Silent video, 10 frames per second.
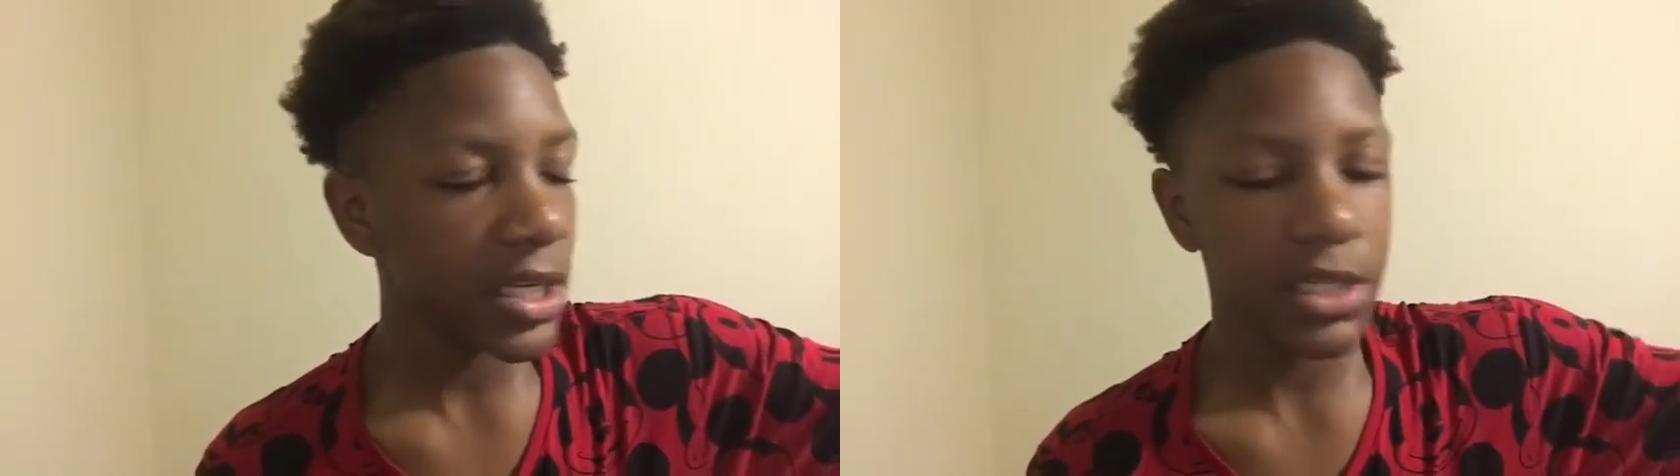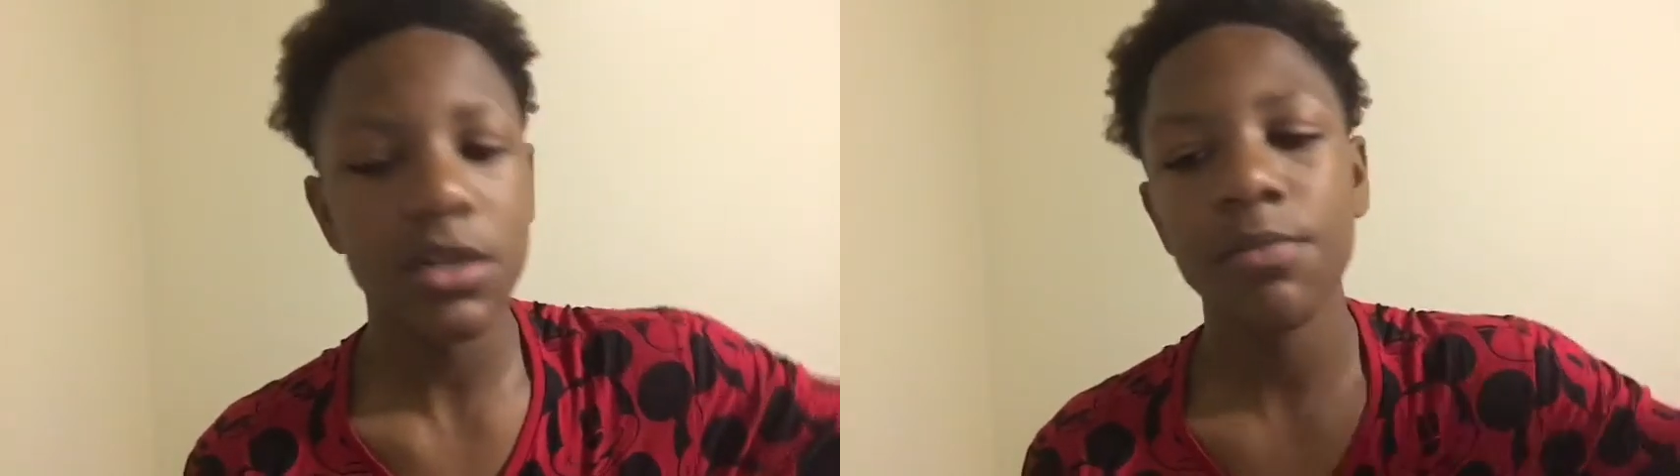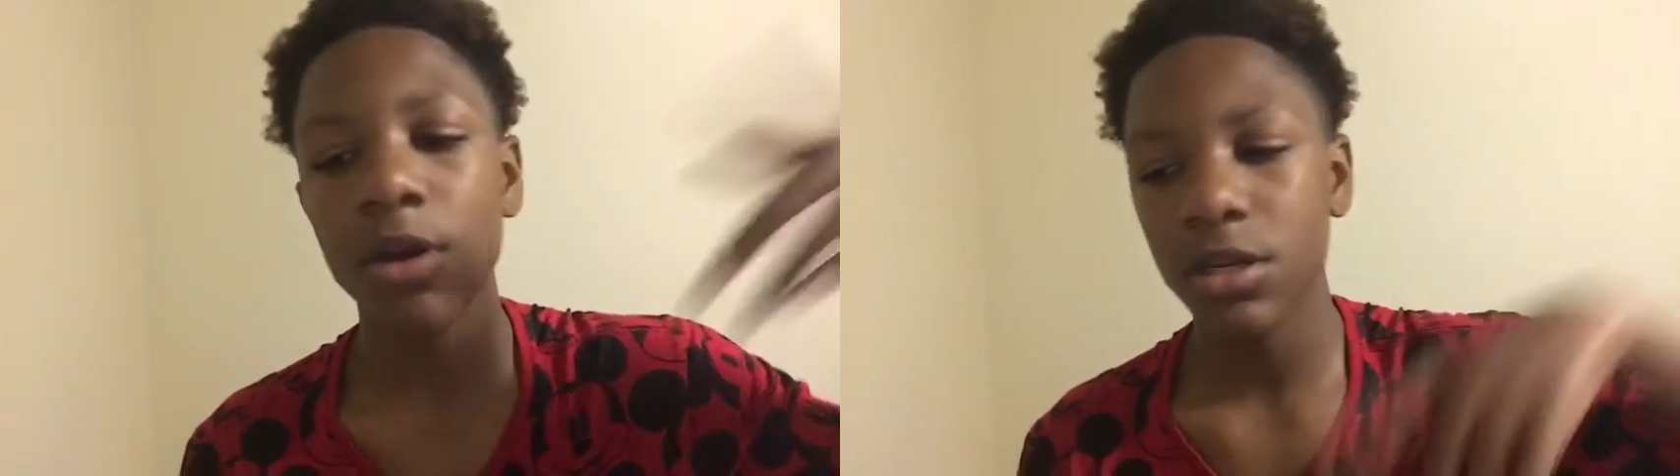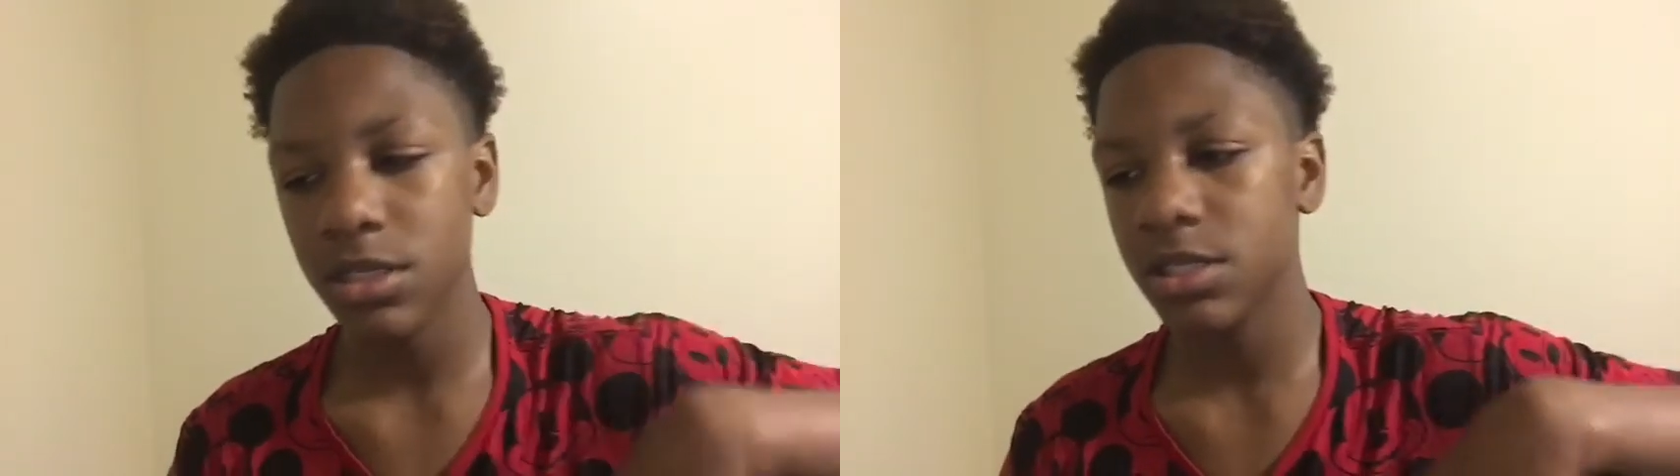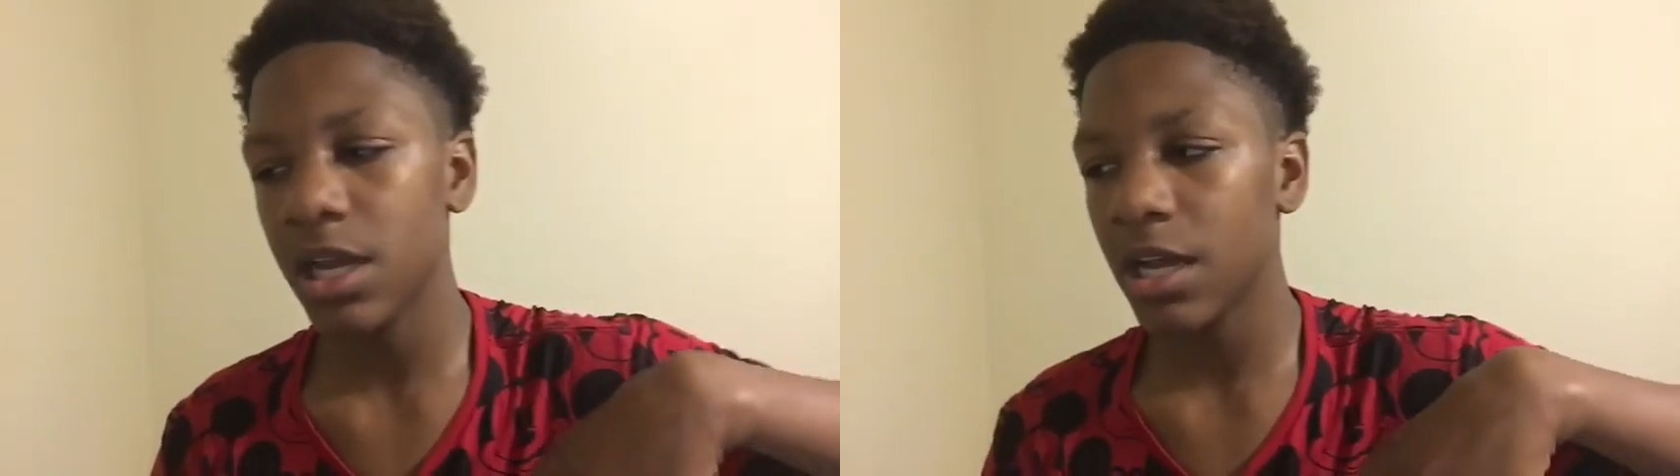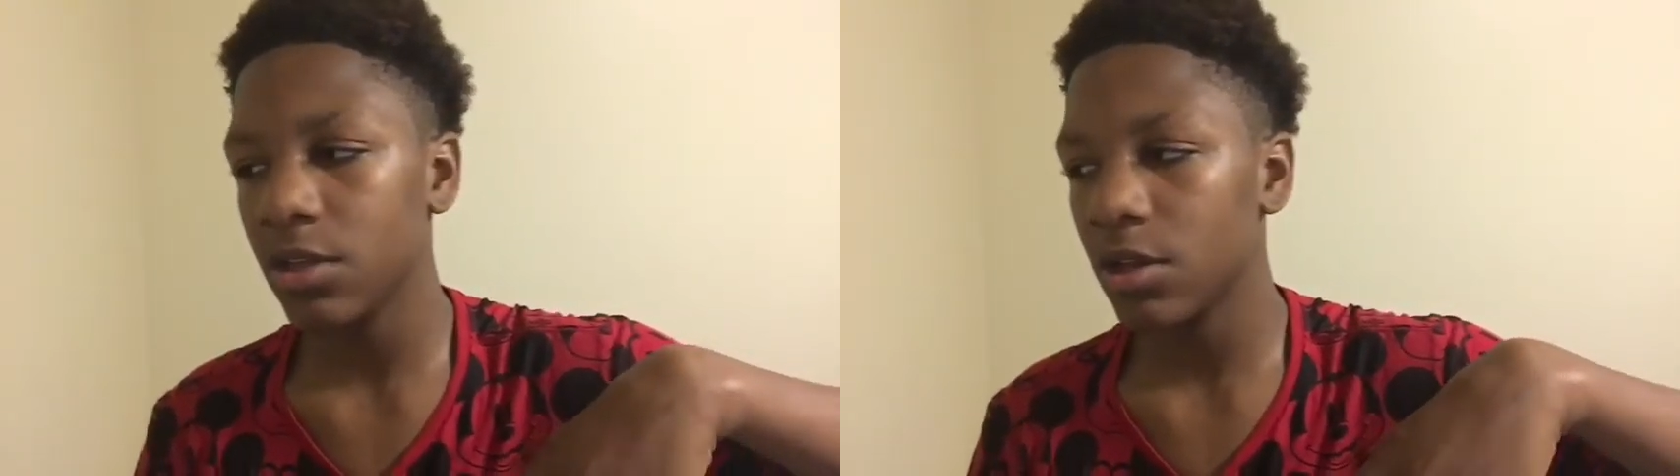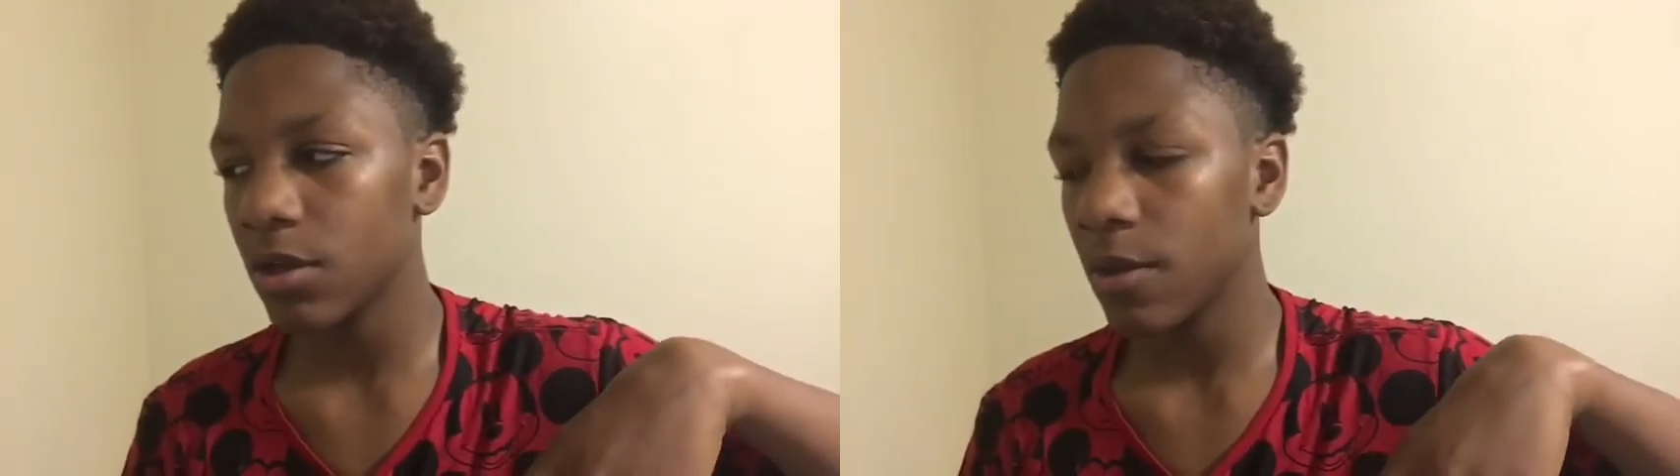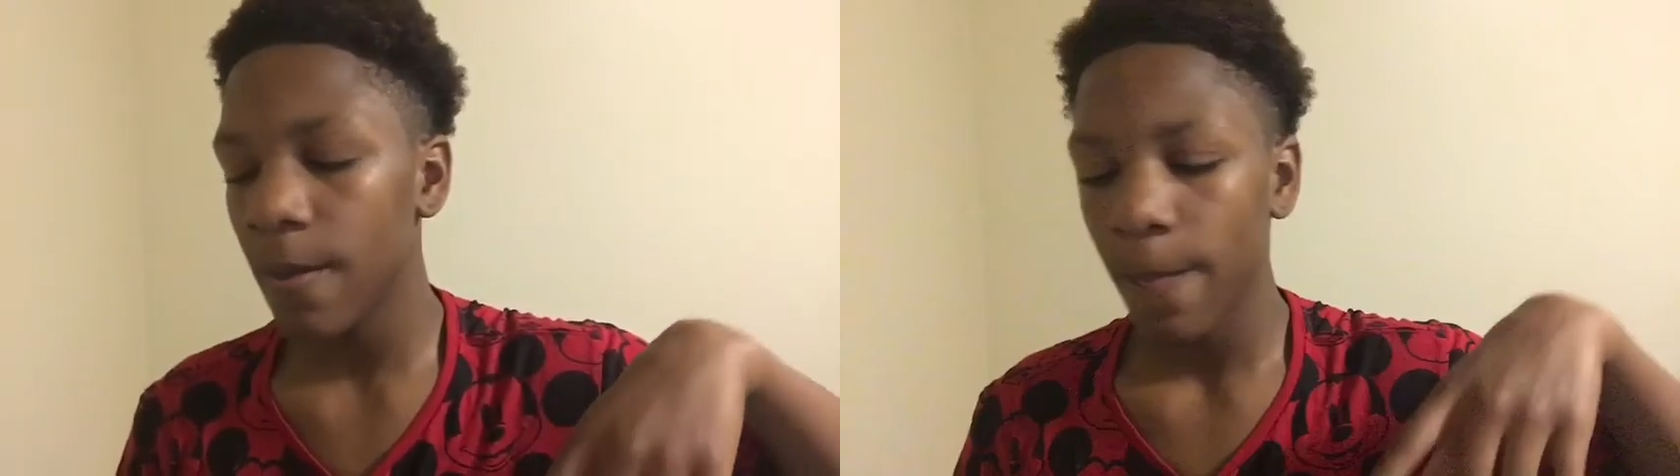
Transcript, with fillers: then some parts it's not. You know.